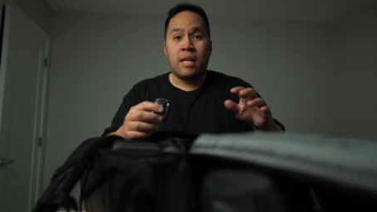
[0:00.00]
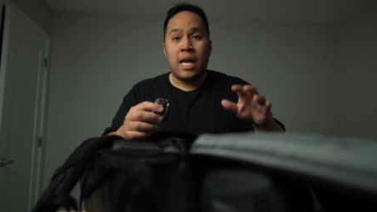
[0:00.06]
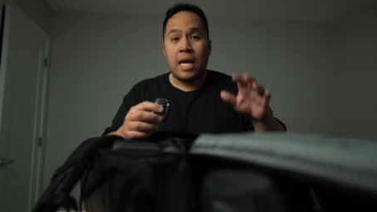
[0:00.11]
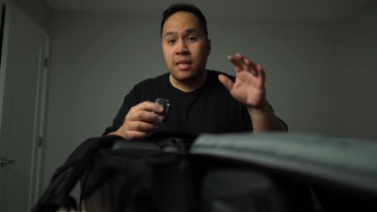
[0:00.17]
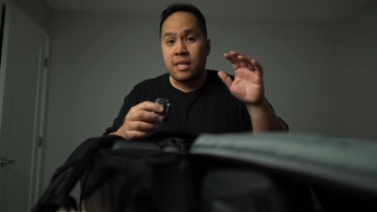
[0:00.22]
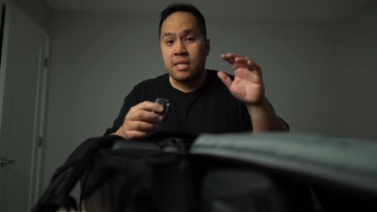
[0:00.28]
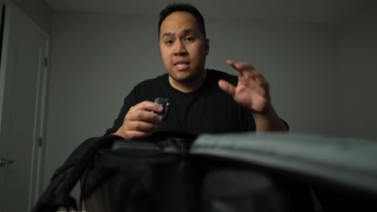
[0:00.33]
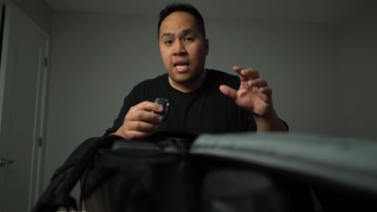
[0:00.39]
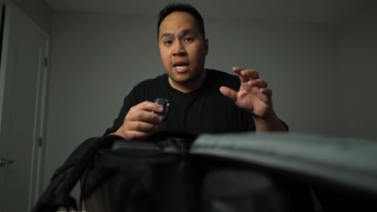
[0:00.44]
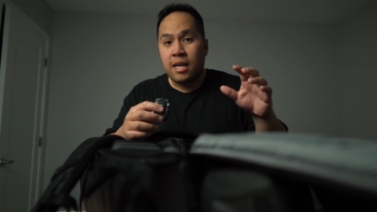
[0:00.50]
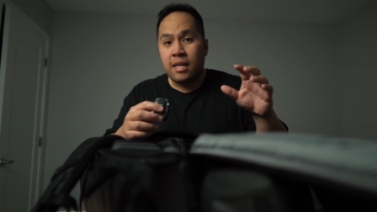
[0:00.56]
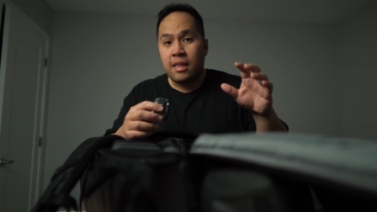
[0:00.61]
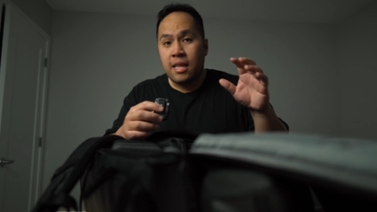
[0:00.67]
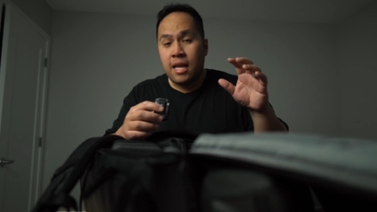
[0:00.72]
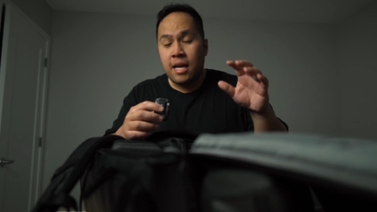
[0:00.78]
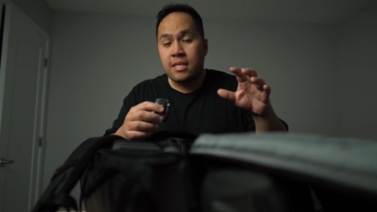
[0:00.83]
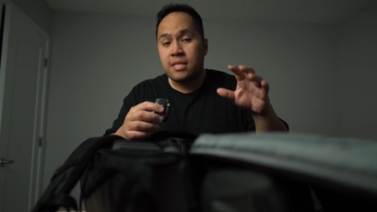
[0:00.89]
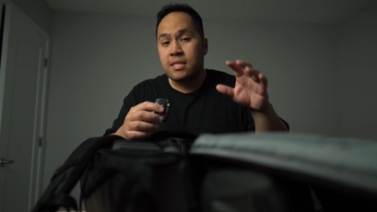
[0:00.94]
And the second
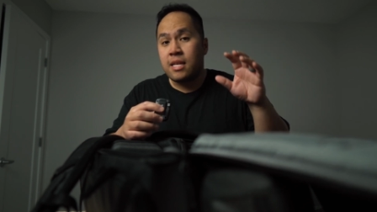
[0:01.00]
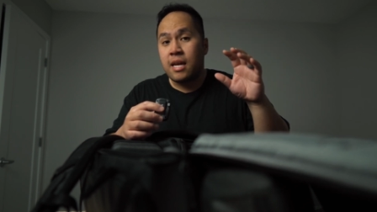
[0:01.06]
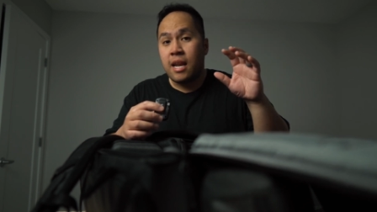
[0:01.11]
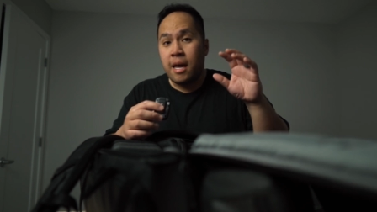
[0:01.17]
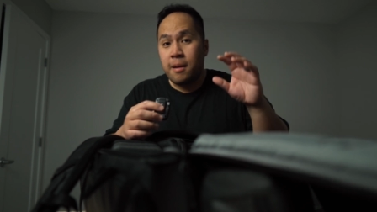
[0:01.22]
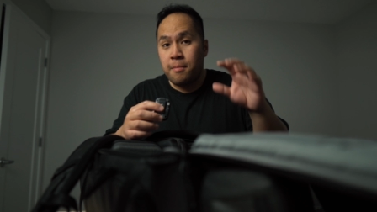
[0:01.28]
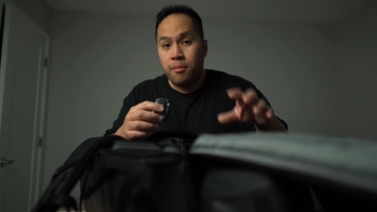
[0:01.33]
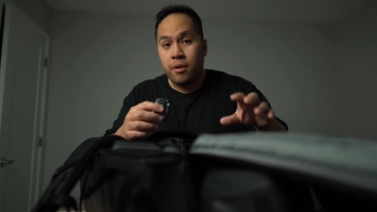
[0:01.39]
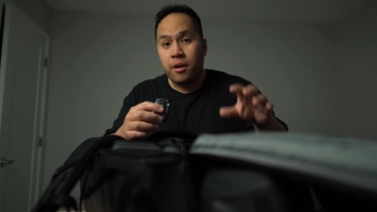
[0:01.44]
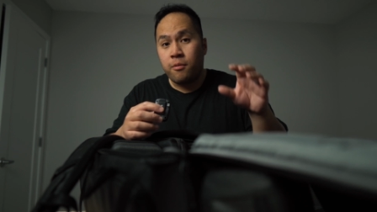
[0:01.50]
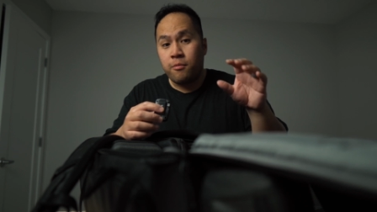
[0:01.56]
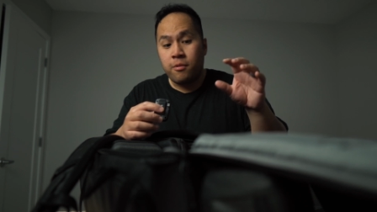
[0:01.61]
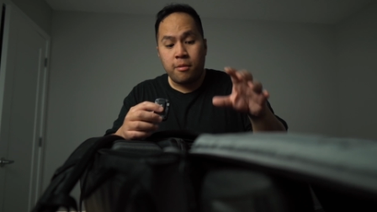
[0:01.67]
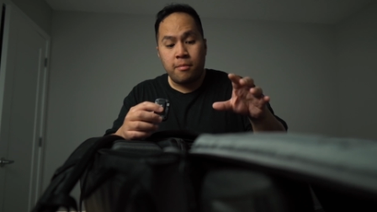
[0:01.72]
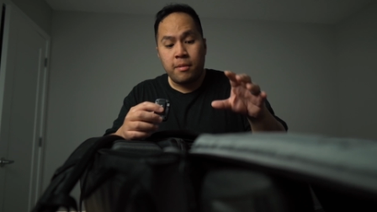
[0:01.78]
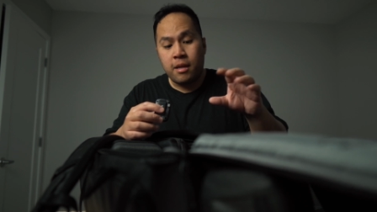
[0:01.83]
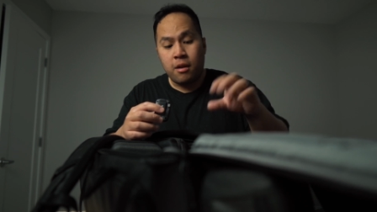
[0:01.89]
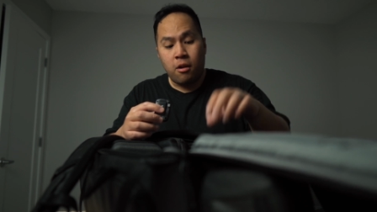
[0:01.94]
lens that I bring
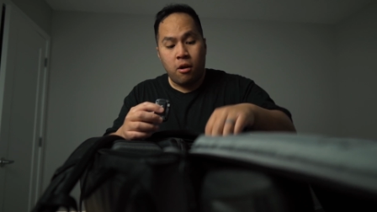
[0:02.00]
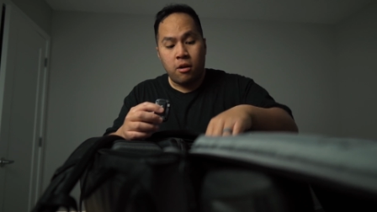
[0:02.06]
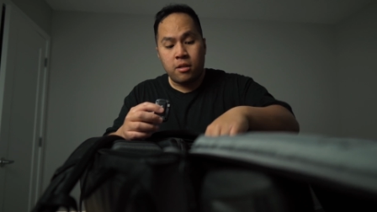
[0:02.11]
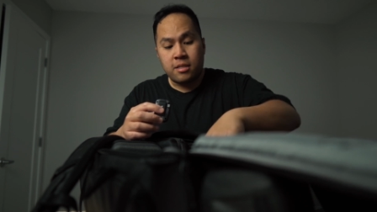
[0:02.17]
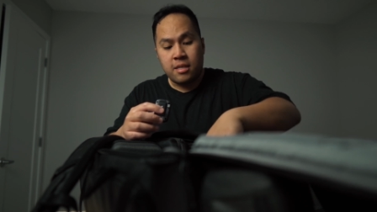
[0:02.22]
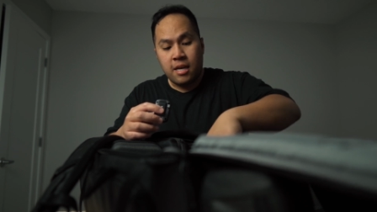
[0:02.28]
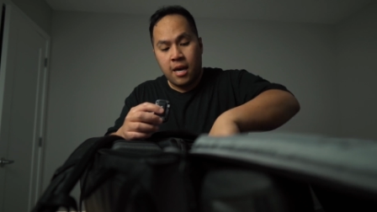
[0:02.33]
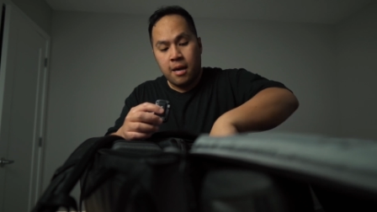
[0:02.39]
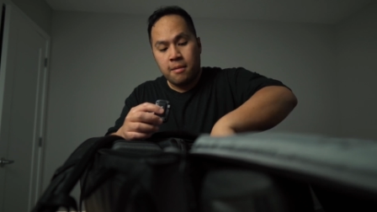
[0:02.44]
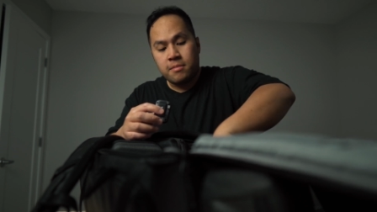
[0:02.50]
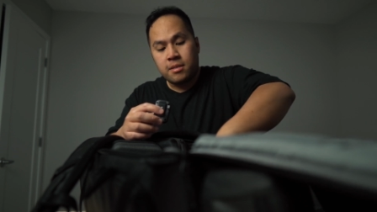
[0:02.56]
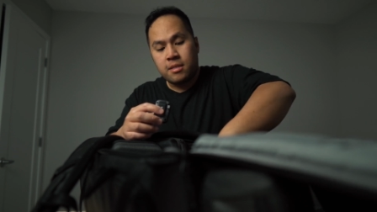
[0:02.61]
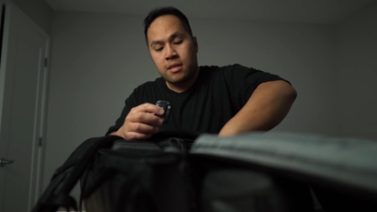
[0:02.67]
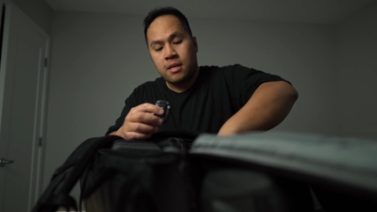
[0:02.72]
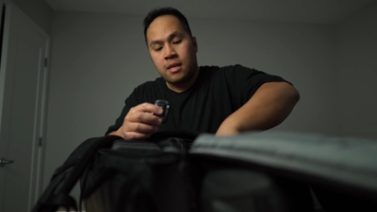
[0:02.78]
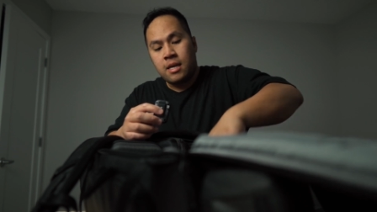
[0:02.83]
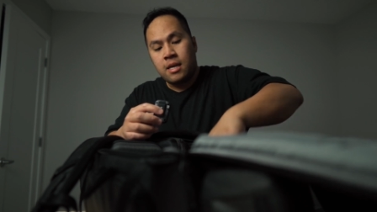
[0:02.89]
with me at all times